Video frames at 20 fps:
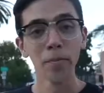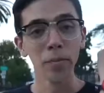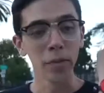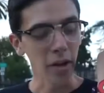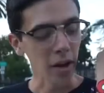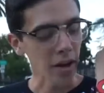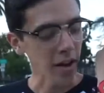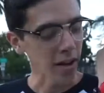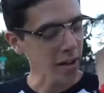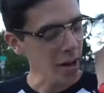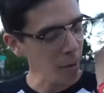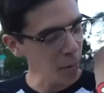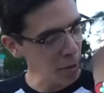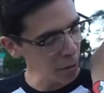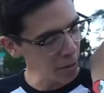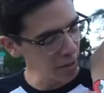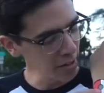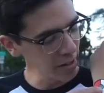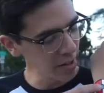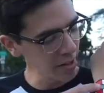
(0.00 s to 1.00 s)
Alright, I got my
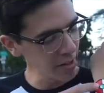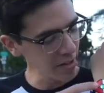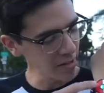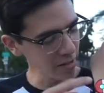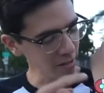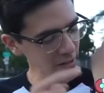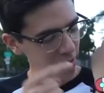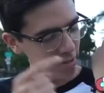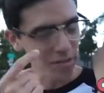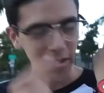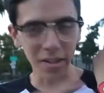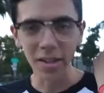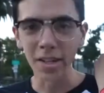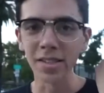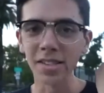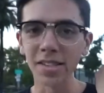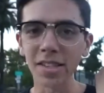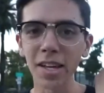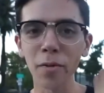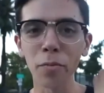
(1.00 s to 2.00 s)
green light.
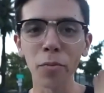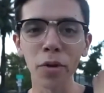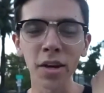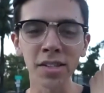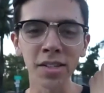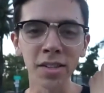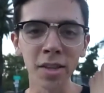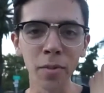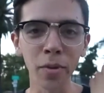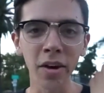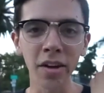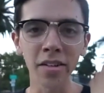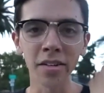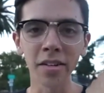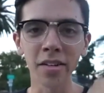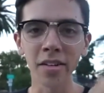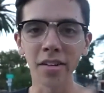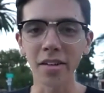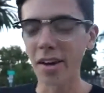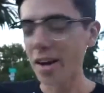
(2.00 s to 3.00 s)
Instead of pressing the
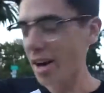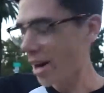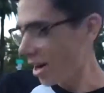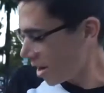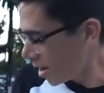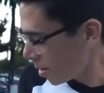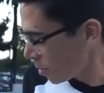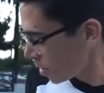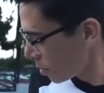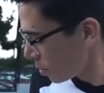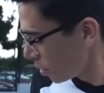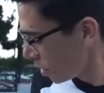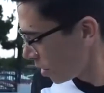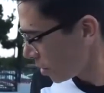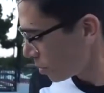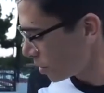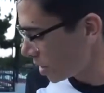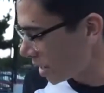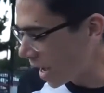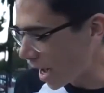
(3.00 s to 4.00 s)
button, I'm gonna pull
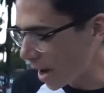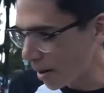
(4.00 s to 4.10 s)
up the